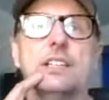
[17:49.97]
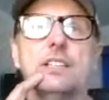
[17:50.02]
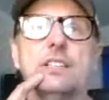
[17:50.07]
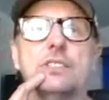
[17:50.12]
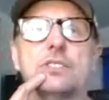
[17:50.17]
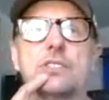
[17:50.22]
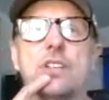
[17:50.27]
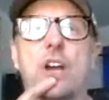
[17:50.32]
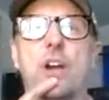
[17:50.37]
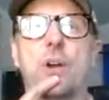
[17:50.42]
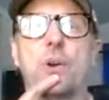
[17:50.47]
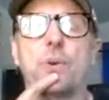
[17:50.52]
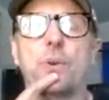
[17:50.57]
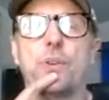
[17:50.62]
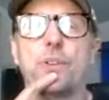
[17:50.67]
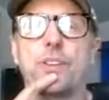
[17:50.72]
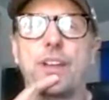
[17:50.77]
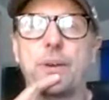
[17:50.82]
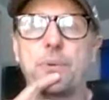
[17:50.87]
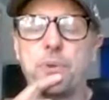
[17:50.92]

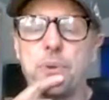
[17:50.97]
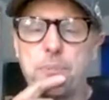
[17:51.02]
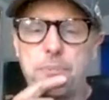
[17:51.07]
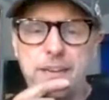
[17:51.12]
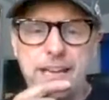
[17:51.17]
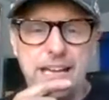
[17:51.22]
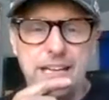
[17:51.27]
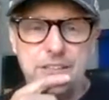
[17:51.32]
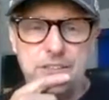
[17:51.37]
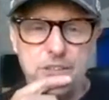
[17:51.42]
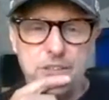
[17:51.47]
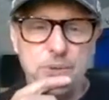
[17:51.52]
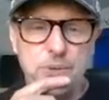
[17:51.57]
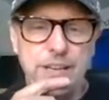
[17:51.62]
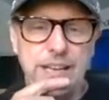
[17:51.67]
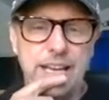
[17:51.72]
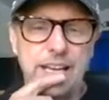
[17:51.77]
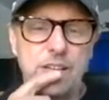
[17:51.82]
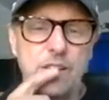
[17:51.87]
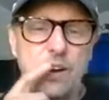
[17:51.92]
So they wouldn't be able to do
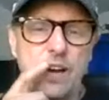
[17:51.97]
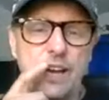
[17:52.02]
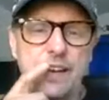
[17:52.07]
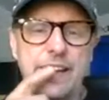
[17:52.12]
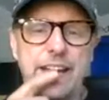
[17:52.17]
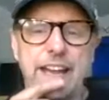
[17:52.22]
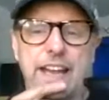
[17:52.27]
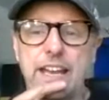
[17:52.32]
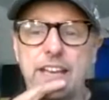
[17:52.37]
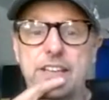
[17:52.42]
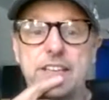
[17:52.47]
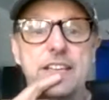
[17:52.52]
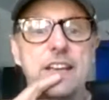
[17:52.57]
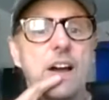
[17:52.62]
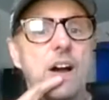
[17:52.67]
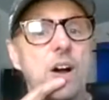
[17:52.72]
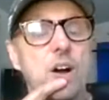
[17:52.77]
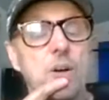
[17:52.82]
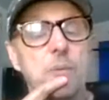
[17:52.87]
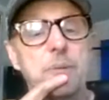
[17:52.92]
that like that. And the
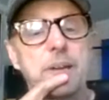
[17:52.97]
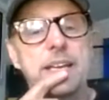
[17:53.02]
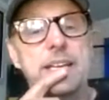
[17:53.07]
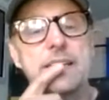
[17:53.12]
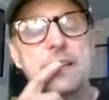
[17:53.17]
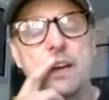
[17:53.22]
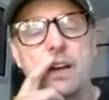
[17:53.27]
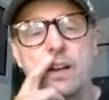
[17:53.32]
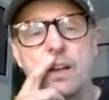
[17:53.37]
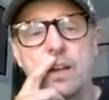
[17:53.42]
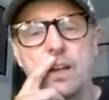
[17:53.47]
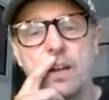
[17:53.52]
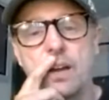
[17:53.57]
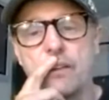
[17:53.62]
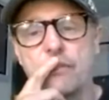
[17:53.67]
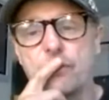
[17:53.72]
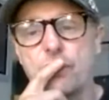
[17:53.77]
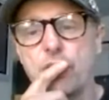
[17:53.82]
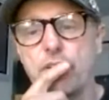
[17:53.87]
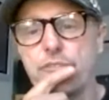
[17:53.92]
army,
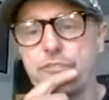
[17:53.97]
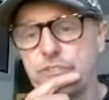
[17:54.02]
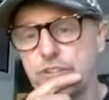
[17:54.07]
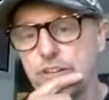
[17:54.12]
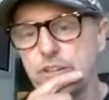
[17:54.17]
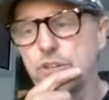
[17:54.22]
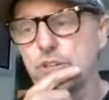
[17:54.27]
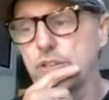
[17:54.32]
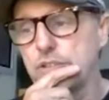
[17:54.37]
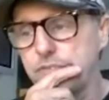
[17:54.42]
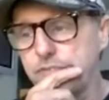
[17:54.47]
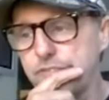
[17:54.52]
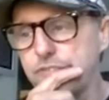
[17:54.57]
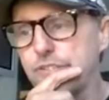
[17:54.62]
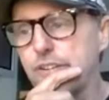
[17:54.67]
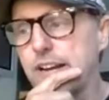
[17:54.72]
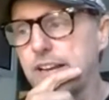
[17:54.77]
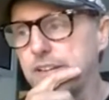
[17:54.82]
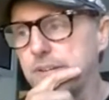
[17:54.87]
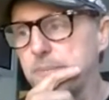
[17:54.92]
I've got a very good
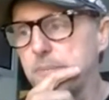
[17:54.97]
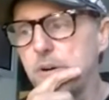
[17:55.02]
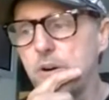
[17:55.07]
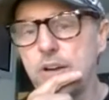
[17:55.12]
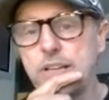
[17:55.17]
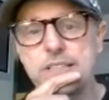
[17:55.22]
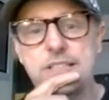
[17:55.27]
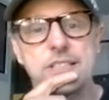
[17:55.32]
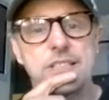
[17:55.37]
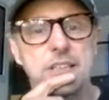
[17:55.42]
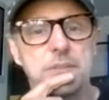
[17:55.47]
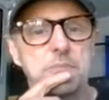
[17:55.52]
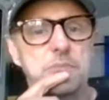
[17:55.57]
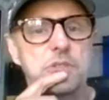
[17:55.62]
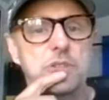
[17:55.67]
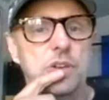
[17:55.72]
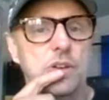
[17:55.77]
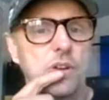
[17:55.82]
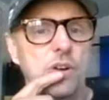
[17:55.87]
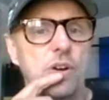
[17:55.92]
friend of mine, Tim
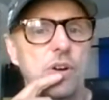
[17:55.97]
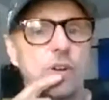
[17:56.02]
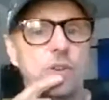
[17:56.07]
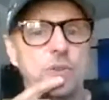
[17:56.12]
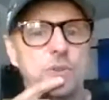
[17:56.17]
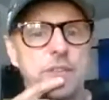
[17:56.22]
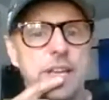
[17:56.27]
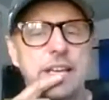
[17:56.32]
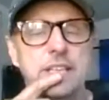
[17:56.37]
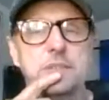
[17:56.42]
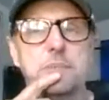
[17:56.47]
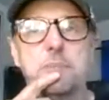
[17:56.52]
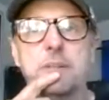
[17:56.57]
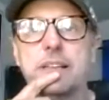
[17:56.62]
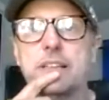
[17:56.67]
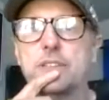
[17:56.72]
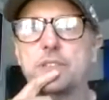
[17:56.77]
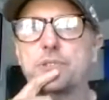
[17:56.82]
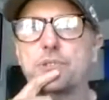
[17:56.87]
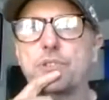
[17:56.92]
Scott, who's
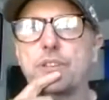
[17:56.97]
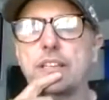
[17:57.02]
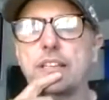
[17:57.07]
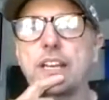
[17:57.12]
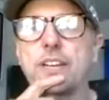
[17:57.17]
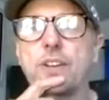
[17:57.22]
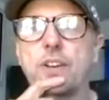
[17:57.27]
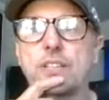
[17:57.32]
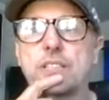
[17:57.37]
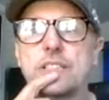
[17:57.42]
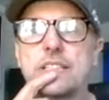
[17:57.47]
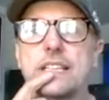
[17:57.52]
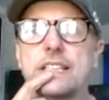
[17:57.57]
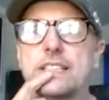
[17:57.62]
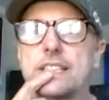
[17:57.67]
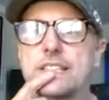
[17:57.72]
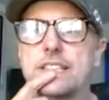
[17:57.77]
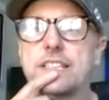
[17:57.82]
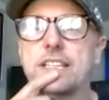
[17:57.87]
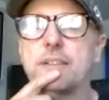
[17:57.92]
ex-military. And I said
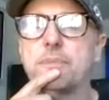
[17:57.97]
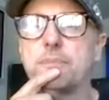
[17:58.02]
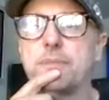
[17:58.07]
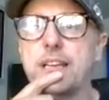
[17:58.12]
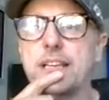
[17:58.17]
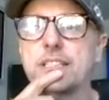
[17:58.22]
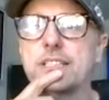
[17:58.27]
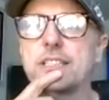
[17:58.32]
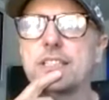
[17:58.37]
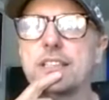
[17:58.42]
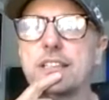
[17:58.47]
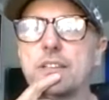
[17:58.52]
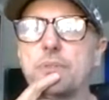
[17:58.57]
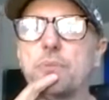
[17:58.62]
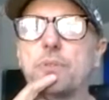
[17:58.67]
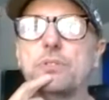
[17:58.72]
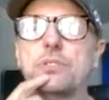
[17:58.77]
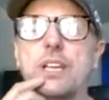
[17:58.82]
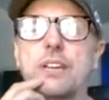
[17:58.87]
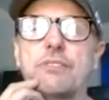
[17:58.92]
to Tim yesterday,
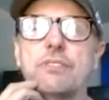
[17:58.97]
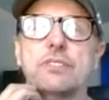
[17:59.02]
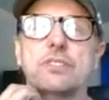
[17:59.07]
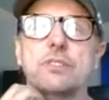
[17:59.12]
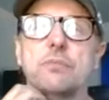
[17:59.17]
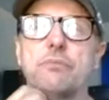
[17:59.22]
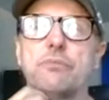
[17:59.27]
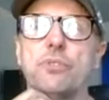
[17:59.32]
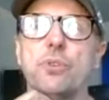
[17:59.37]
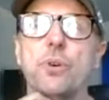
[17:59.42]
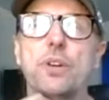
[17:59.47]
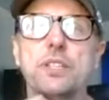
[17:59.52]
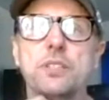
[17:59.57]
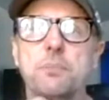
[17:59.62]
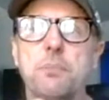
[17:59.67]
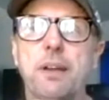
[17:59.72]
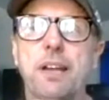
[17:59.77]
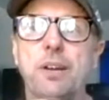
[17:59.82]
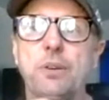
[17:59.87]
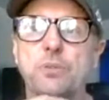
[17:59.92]
we was having some
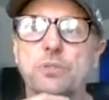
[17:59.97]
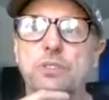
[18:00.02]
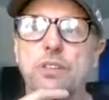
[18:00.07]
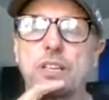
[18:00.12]
voicemails.